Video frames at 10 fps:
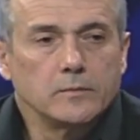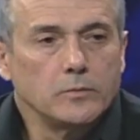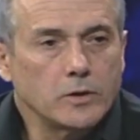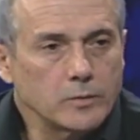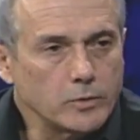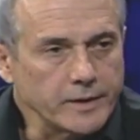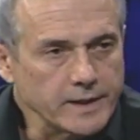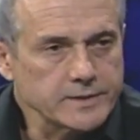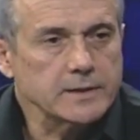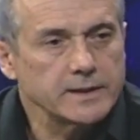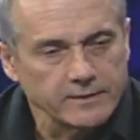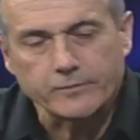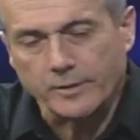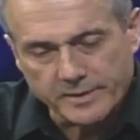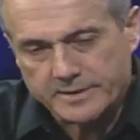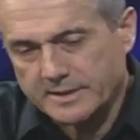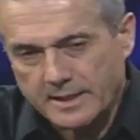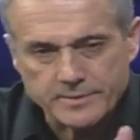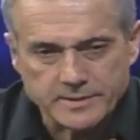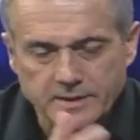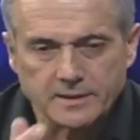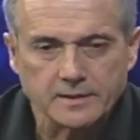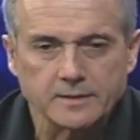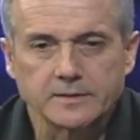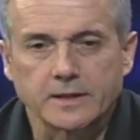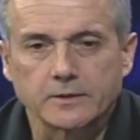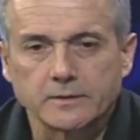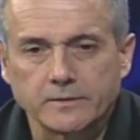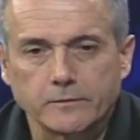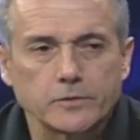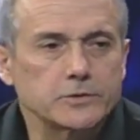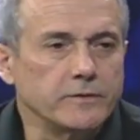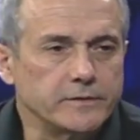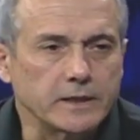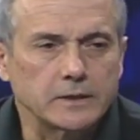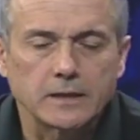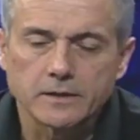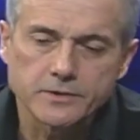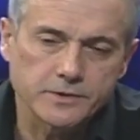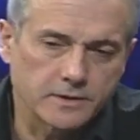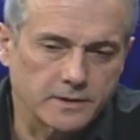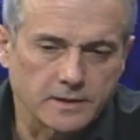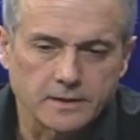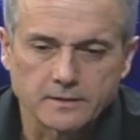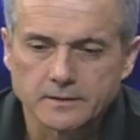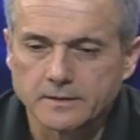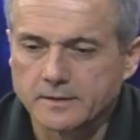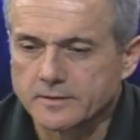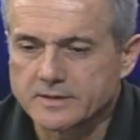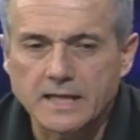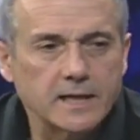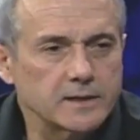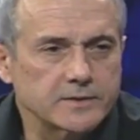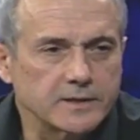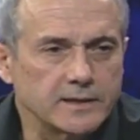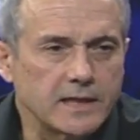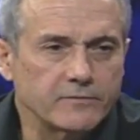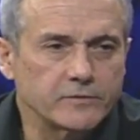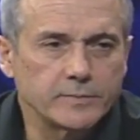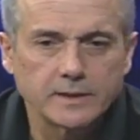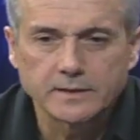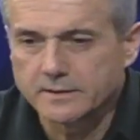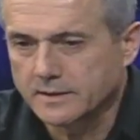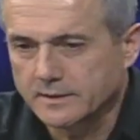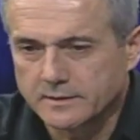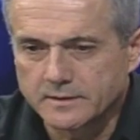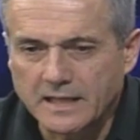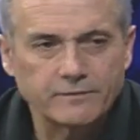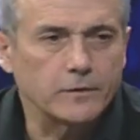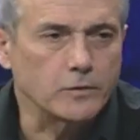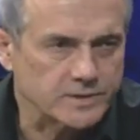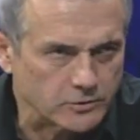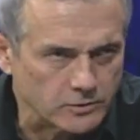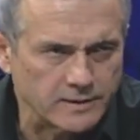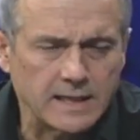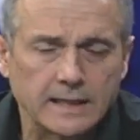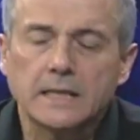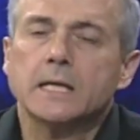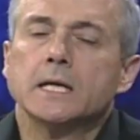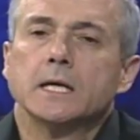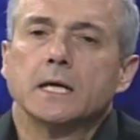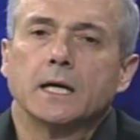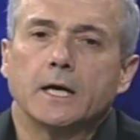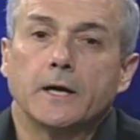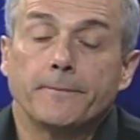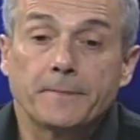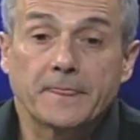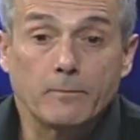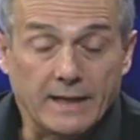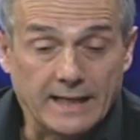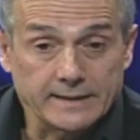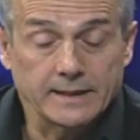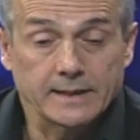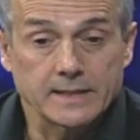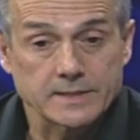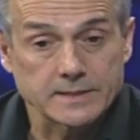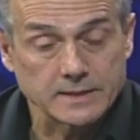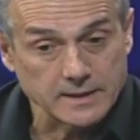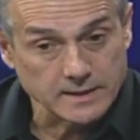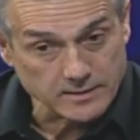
more and more easily. From this comes the uh, evolution of technology and uh, science and alphabet and uh, iPhones and all that. Um, but it is. Uh,